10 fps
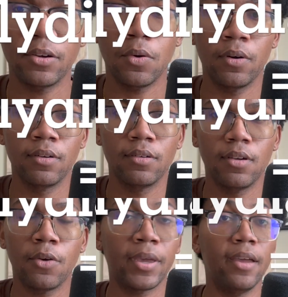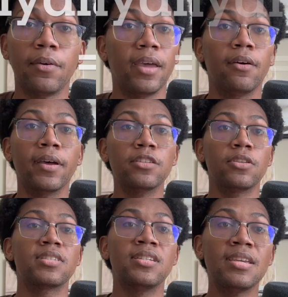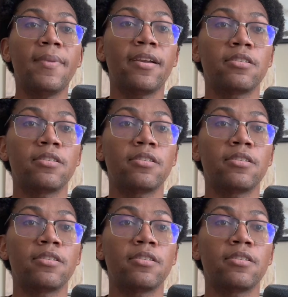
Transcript: chord. Okay. So it's a D minor